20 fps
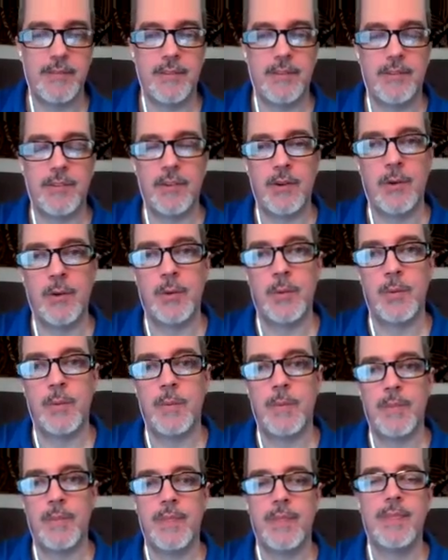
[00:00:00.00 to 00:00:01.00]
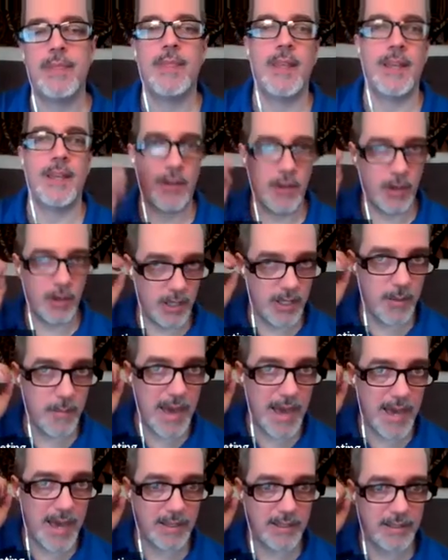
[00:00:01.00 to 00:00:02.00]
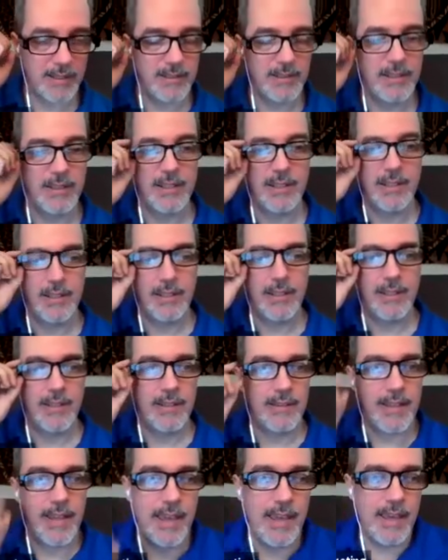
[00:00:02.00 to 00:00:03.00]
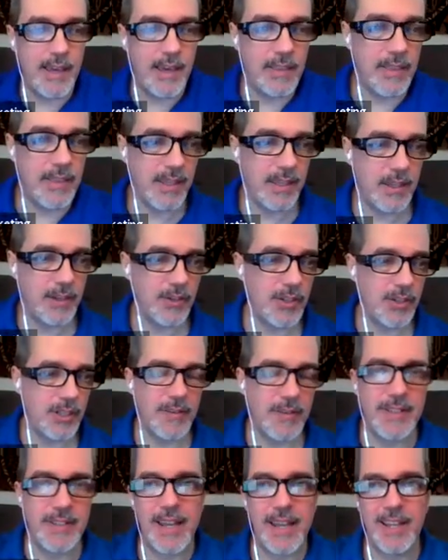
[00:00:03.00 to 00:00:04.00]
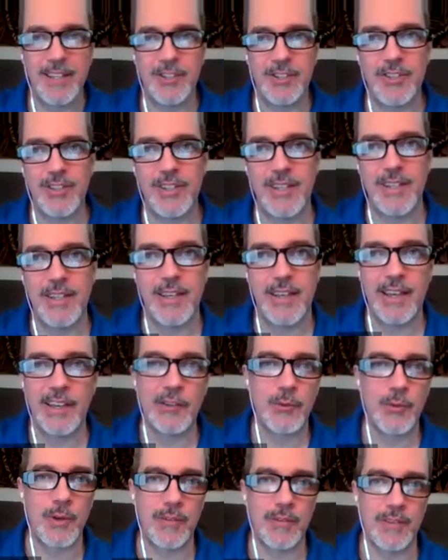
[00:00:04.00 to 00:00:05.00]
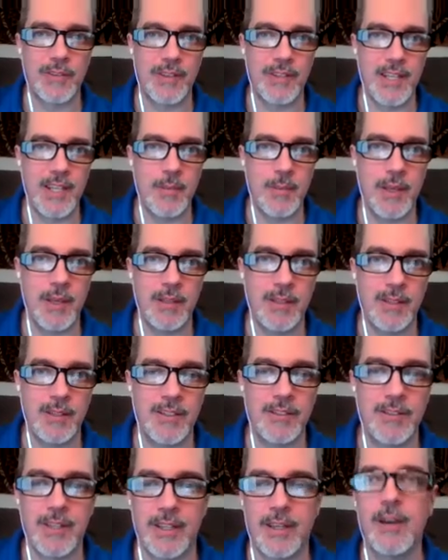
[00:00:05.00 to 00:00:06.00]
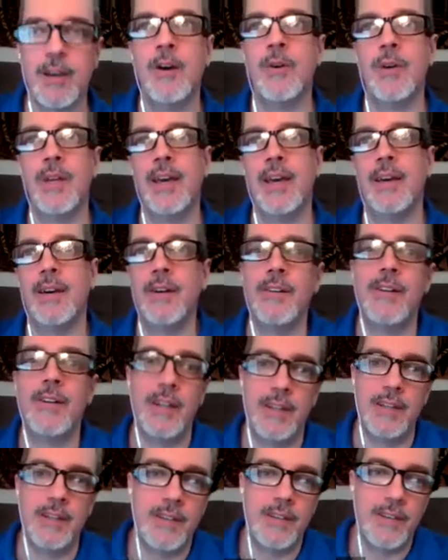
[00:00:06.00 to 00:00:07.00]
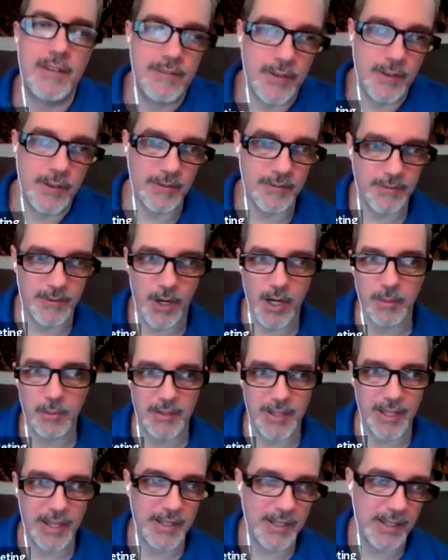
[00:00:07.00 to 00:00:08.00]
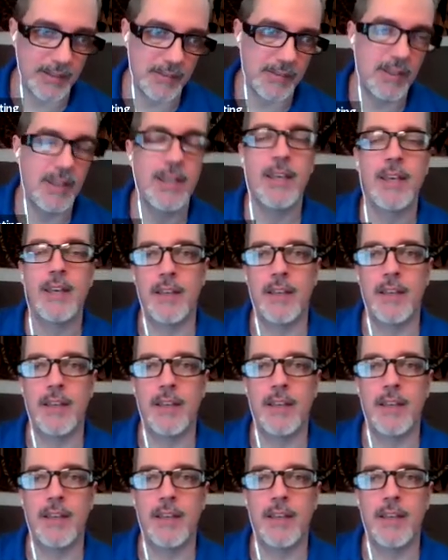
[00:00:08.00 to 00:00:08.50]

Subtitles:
So I call you back, say, hey, I think you should have attached the XREF to the email. And you're like, oh yeah, all right. Forgot about that, yes.